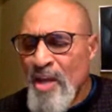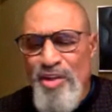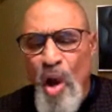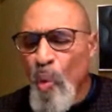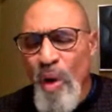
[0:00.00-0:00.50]

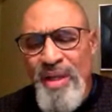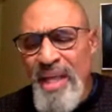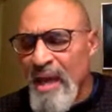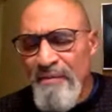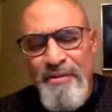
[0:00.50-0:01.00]
No one
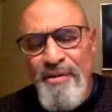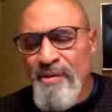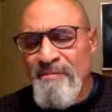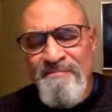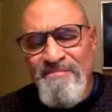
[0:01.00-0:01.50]

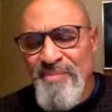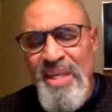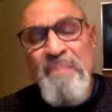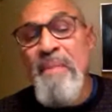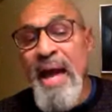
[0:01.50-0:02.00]
ever
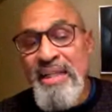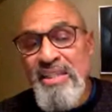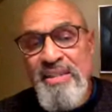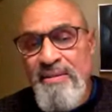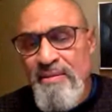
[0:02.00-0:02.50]

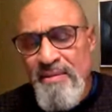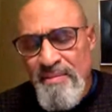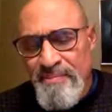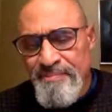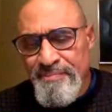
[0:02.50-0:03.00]
imagines.
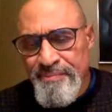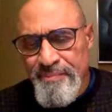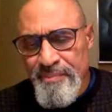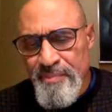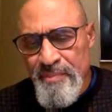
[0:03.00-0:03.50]

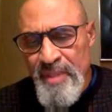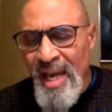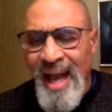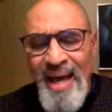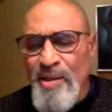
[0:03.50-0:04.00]

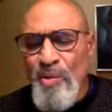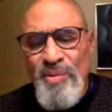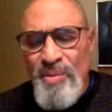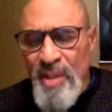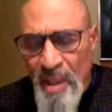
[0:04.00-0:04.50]
I don't
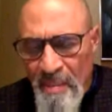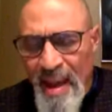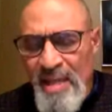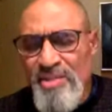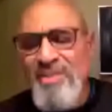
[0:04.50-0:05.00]

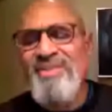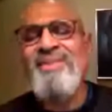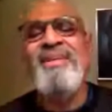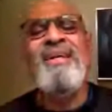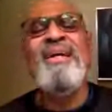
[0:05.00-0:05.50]

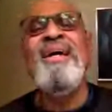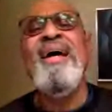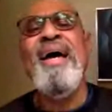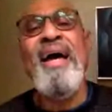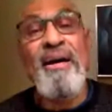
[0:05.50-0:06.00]
imagine
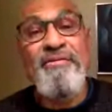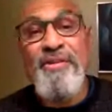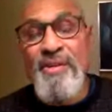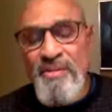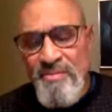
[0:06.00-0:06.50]

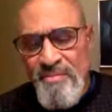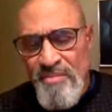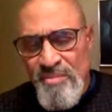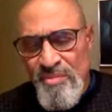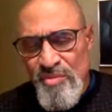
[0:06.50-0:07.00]
ever
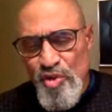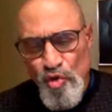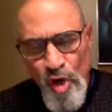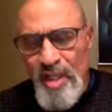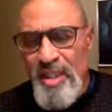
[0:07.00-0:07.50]

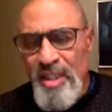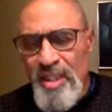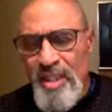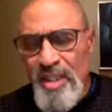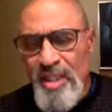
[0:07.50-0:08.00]
struggling
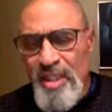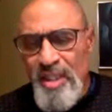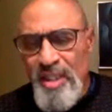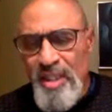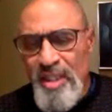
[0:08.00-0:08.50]
with a
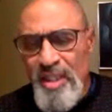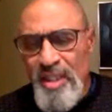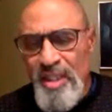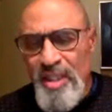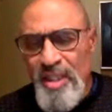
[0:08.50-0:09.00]
fork,
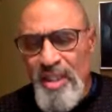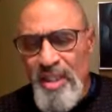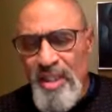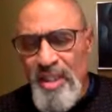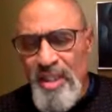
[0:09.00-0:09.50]

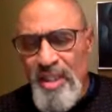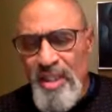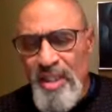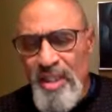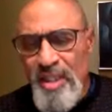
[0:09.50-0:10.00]

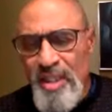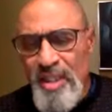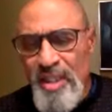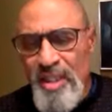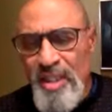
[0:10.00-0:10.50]
hoping
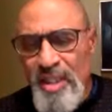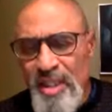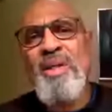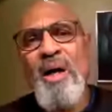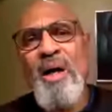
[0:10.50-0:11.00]
someone will
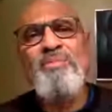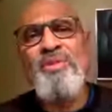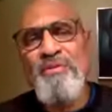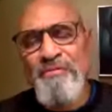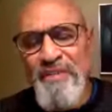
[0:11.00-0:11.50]
come
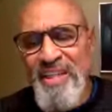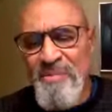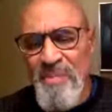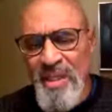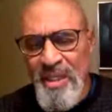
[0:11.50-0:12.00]
to feed
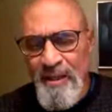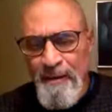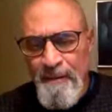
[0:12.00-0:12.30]
me.